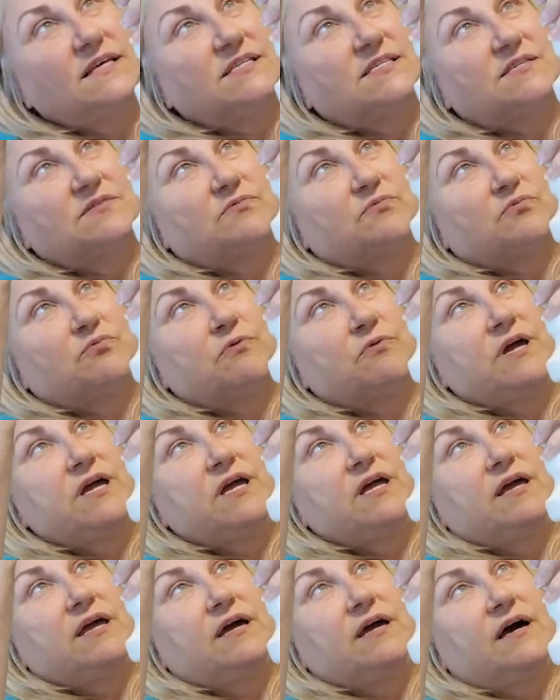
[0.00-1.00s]
this
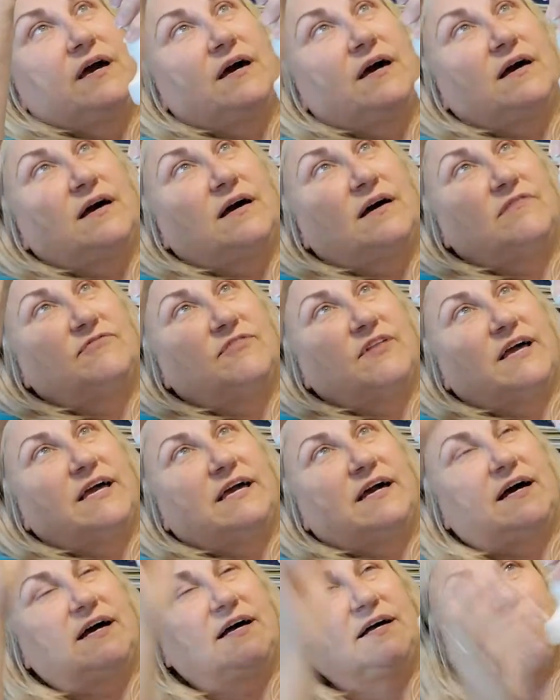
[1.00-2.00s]
ring of
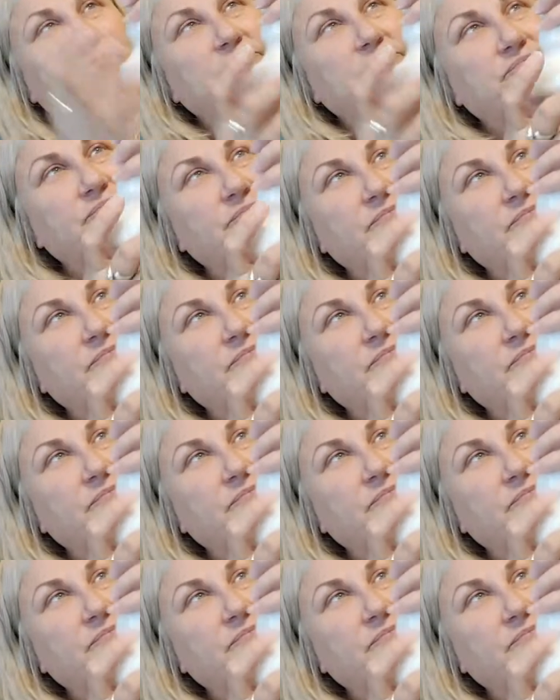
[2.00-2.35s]
like a